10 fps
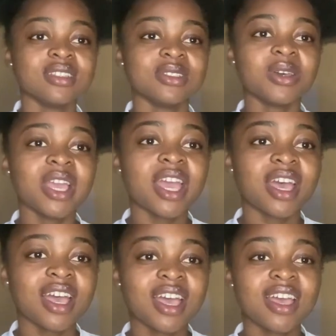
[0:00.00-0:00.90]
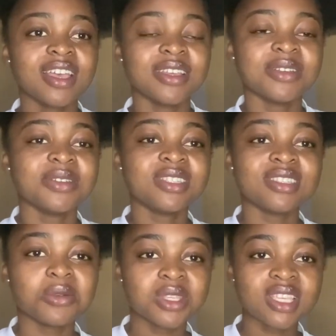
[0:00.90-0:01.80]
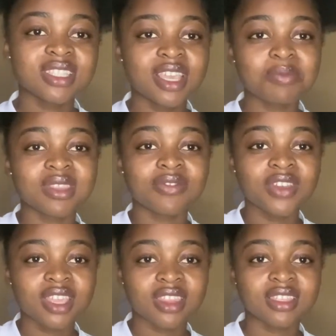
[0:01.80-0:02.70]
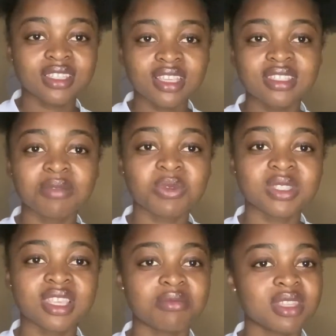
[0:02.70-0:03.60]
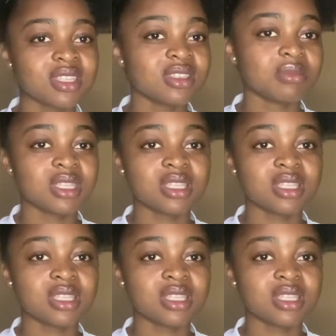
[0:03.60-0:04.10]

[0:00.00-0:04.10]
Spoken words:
So yeah, we just kept the faith and just kept on saying medicine.